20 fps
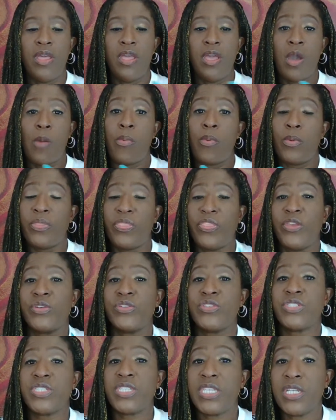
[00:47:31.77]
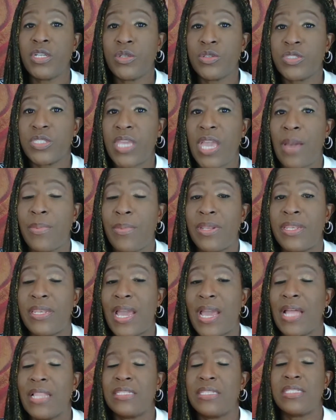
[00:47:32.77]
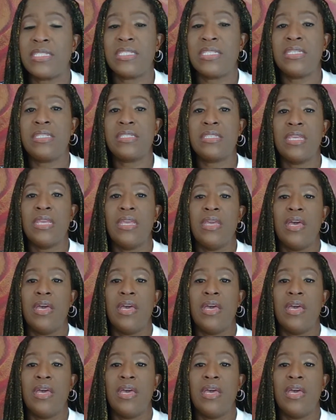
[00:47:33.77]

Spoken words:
help you with your skills gap analysis,